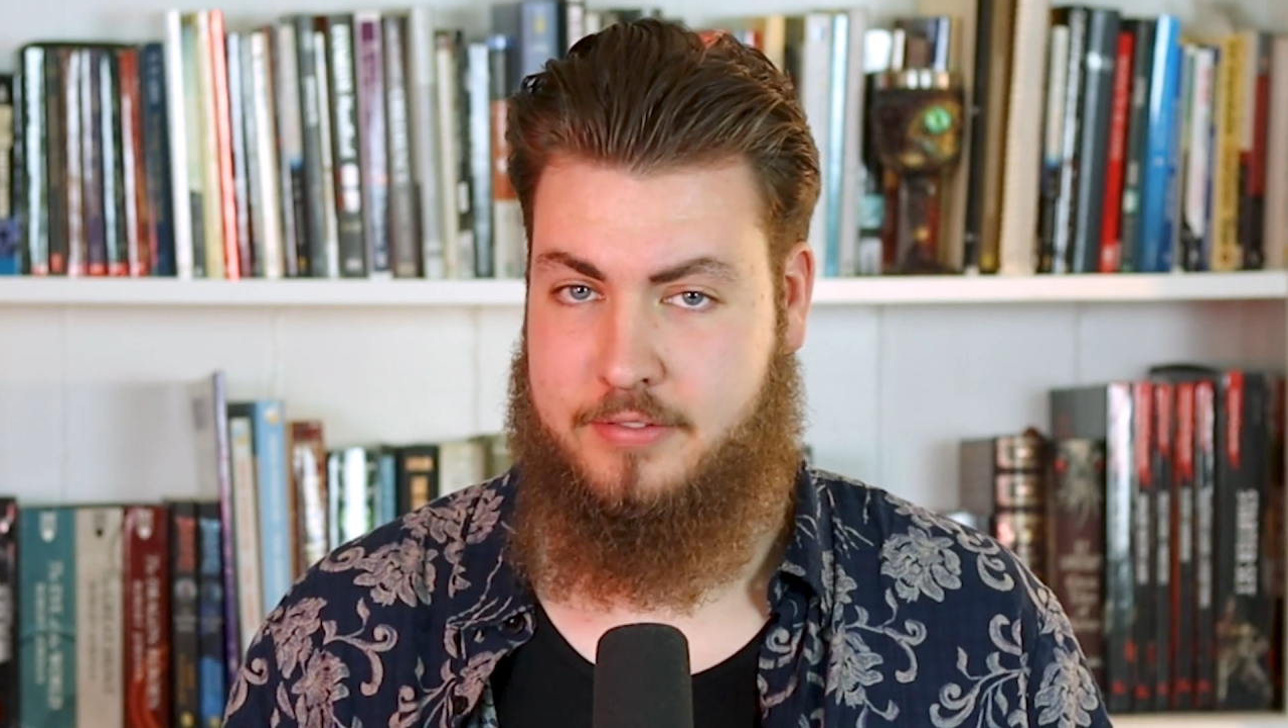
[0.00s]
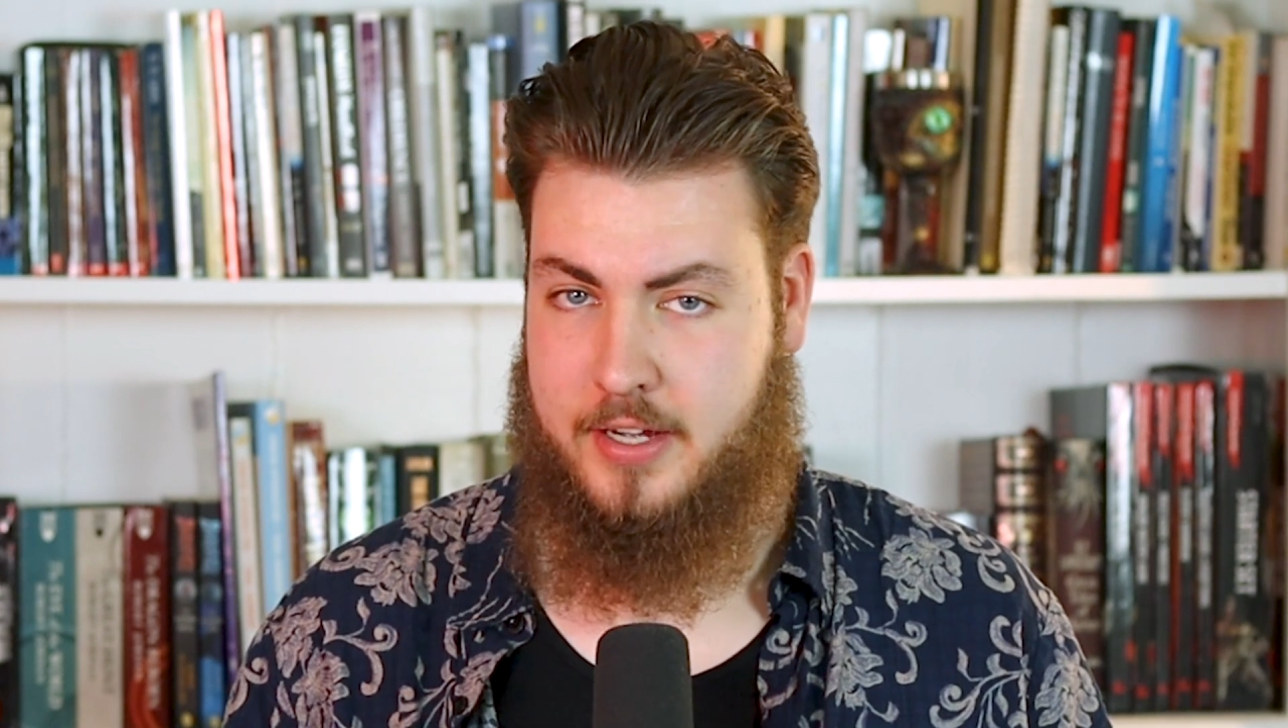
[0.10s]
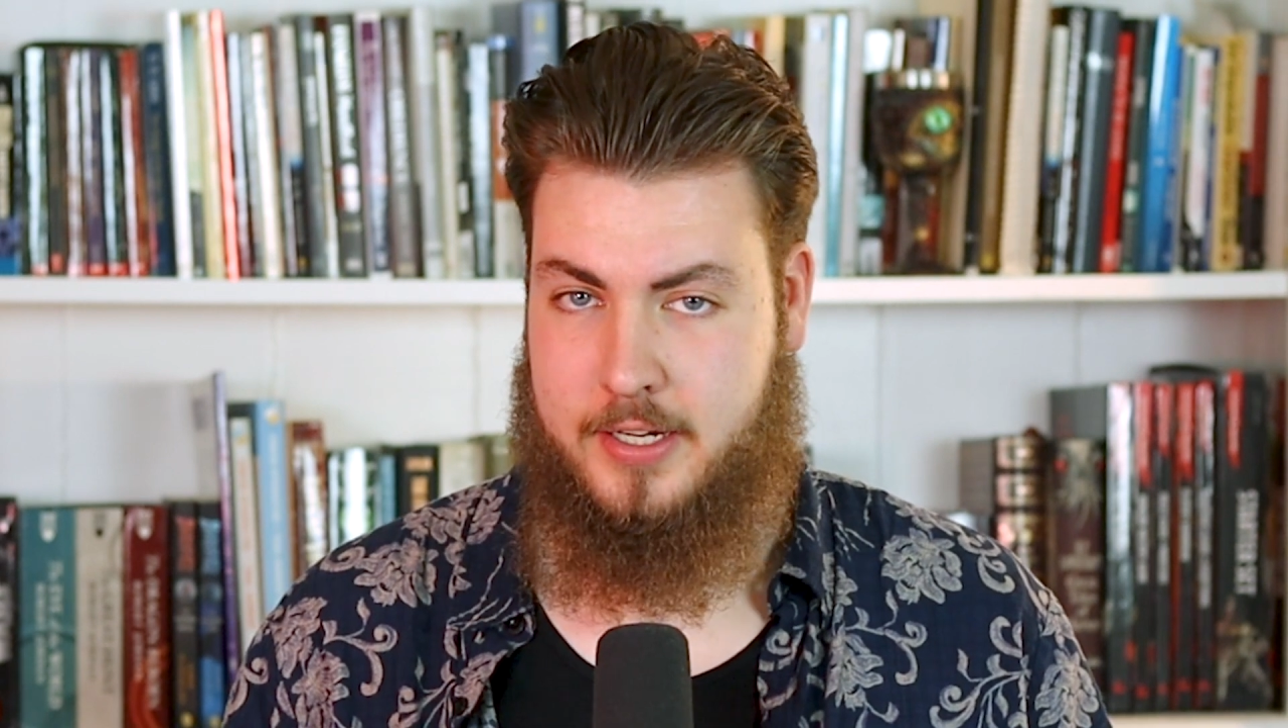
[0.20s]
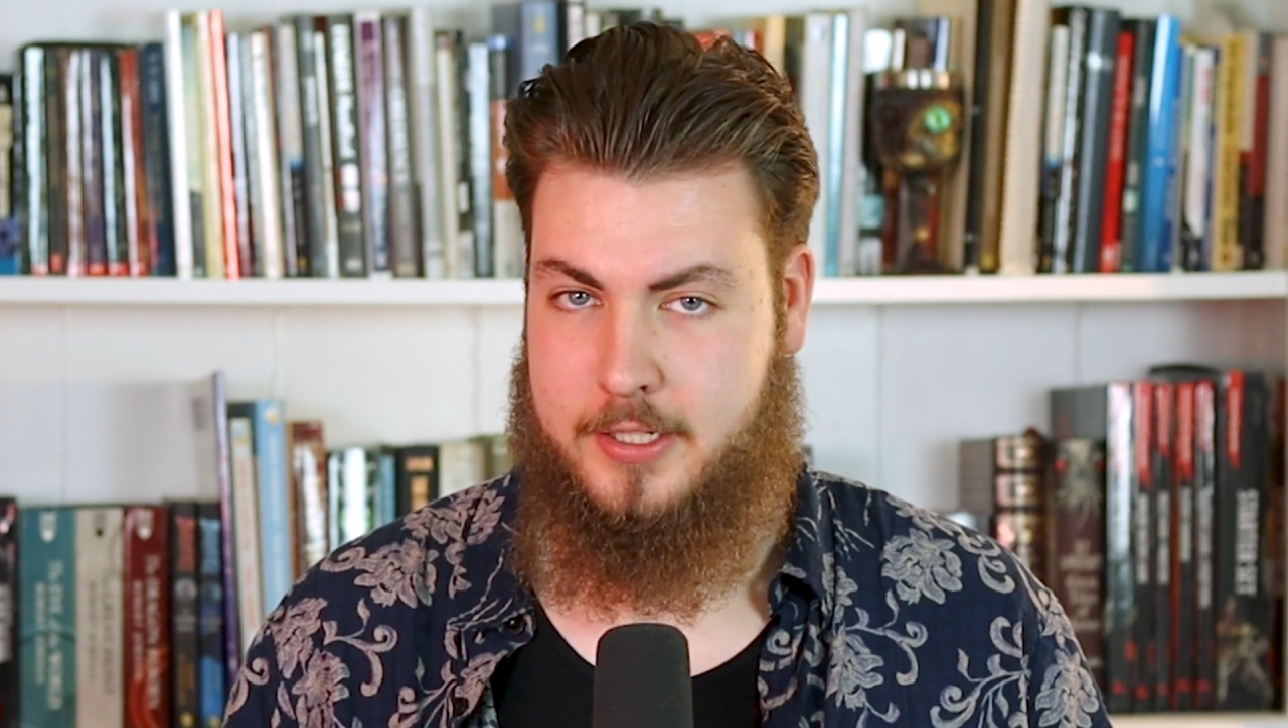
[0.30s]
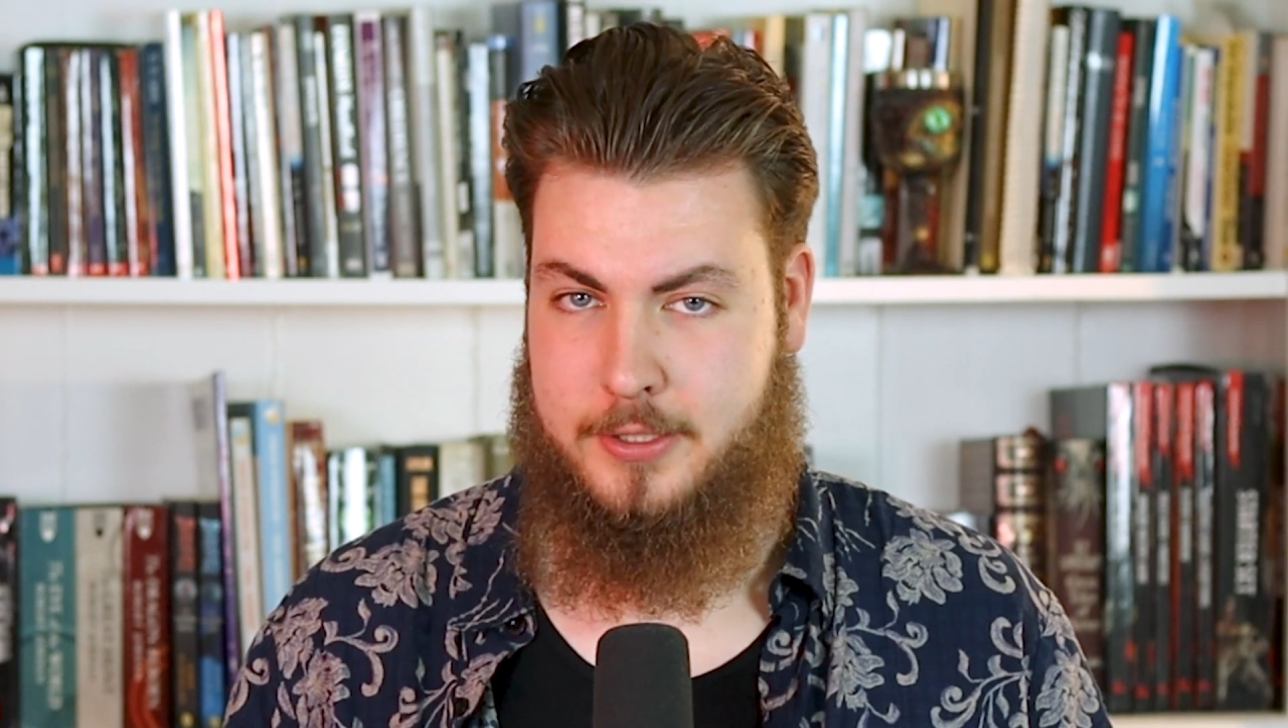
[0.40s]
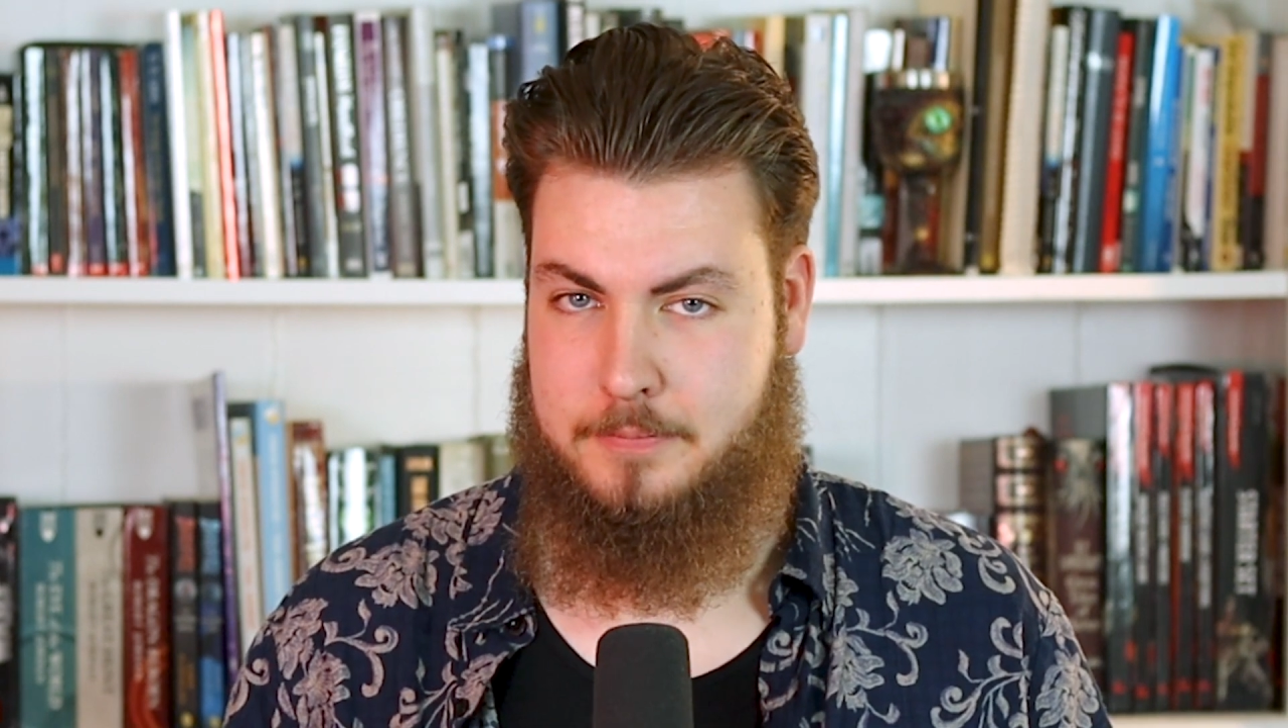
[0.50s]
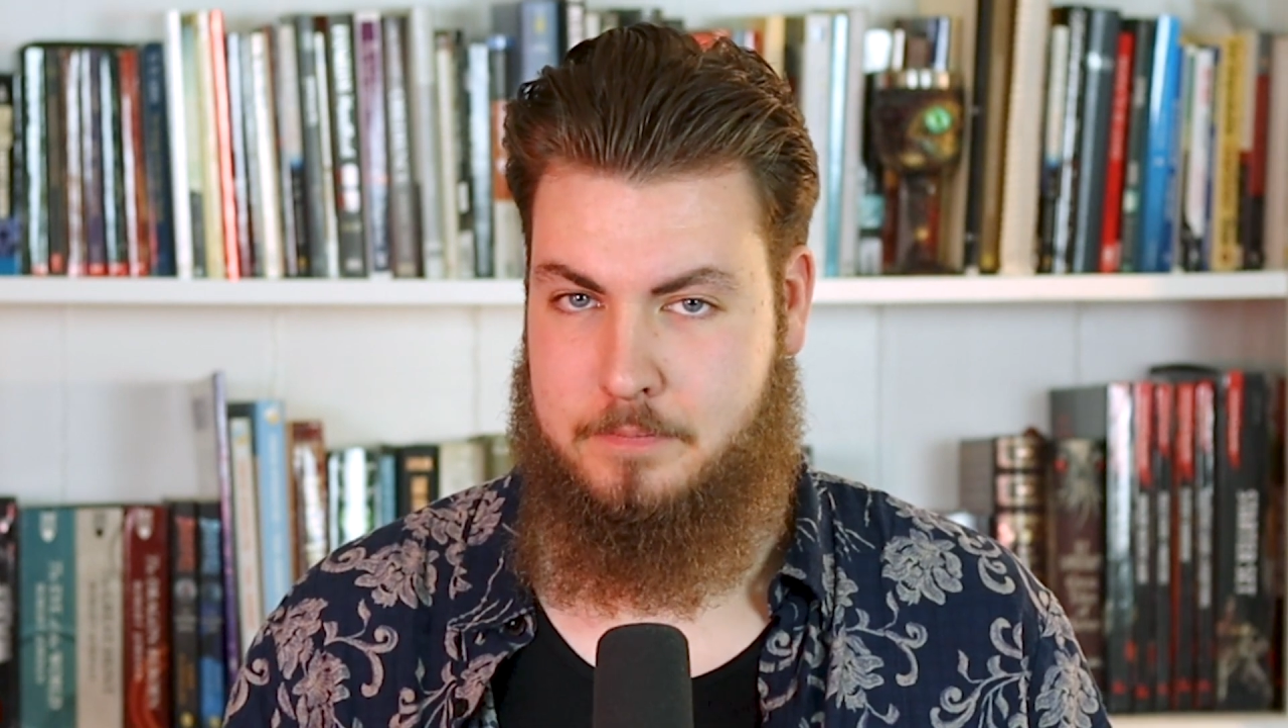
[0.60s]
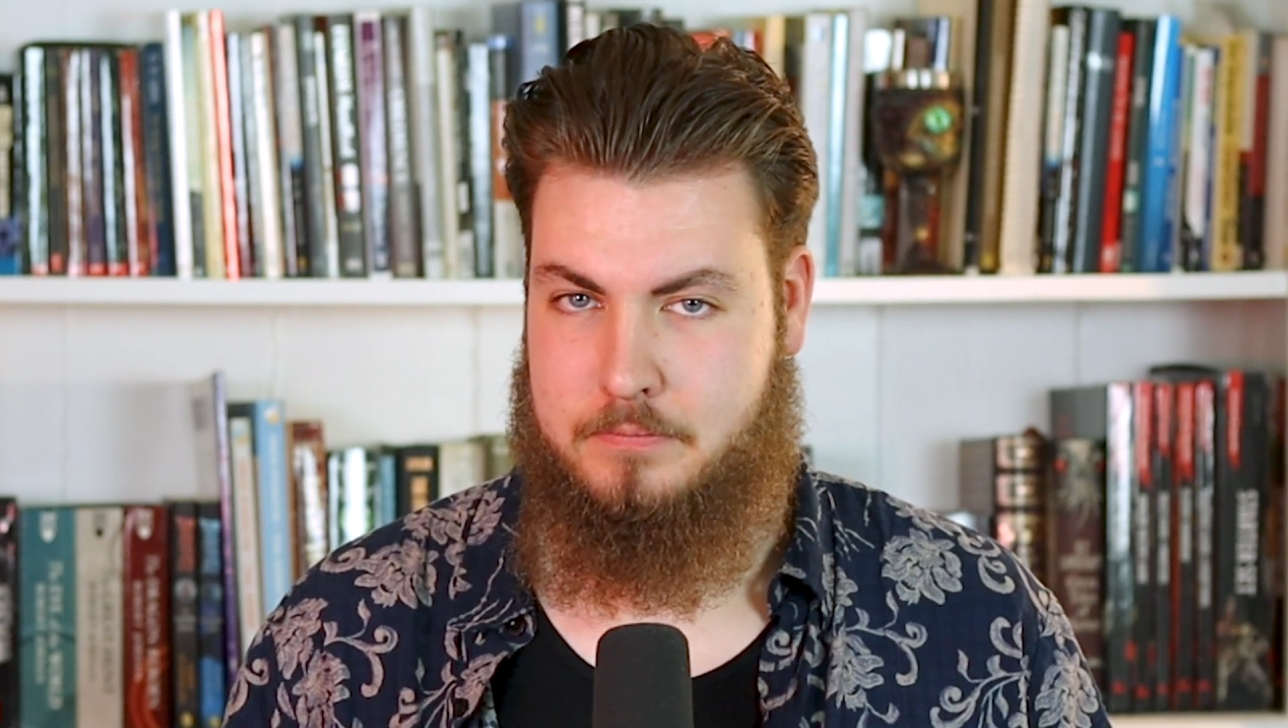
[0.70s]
fire,